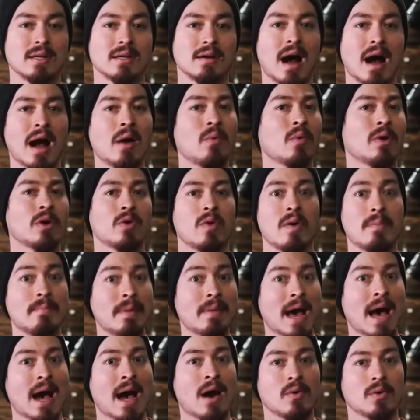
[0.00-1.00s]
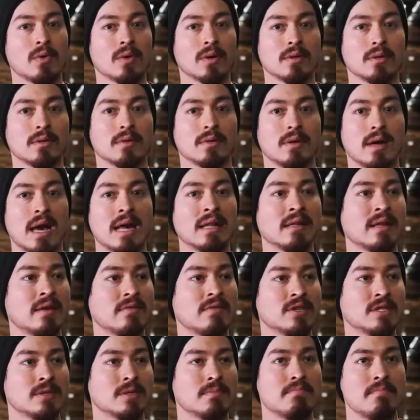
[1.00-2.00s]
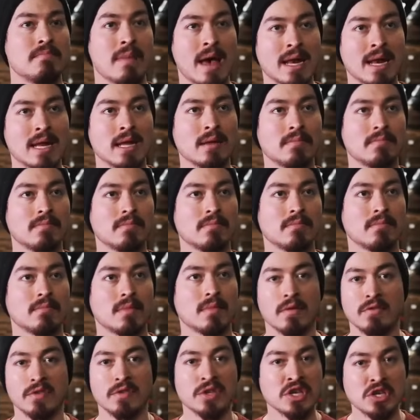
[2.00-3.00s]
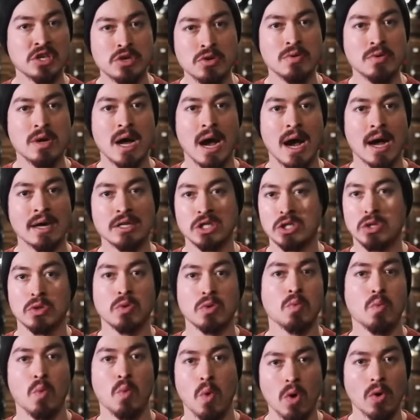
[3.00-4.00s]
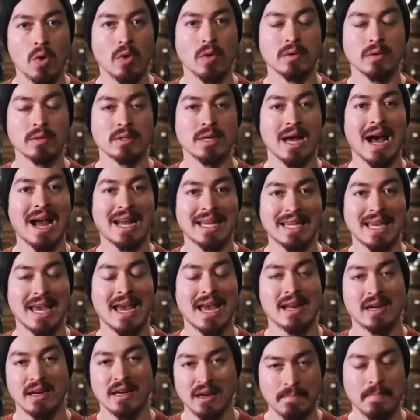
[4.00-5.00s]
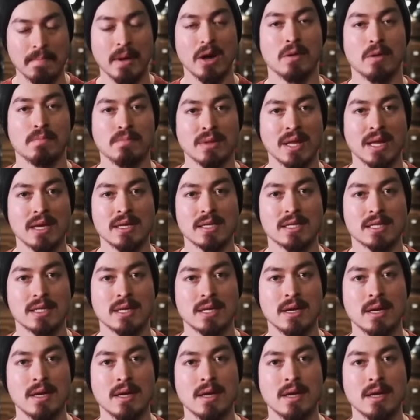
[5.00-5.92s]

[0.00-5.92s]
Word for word: I want to empower and leave as many of you guys or the world I can in a better place.